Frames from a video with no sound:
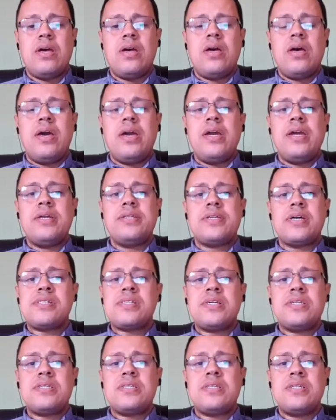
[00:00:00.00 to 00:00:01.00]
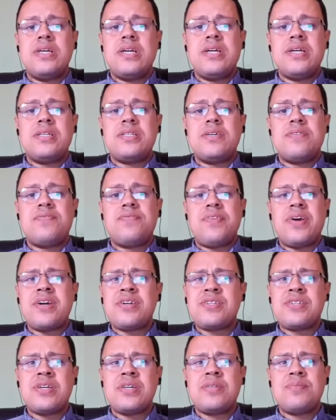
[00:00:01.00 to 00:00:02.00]
He doesn't need a
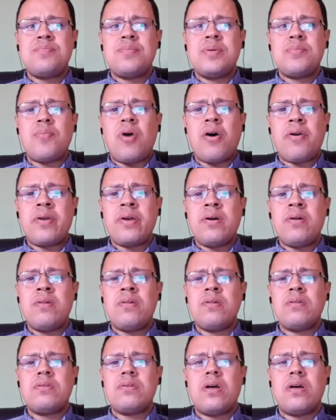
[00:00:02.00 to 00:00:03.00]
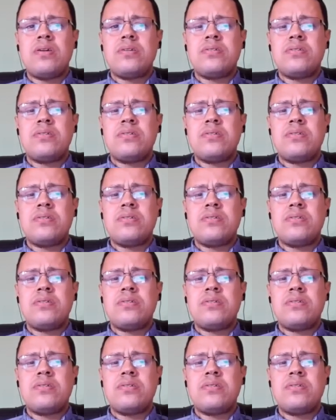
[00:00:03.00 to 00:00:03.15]
fixed memorial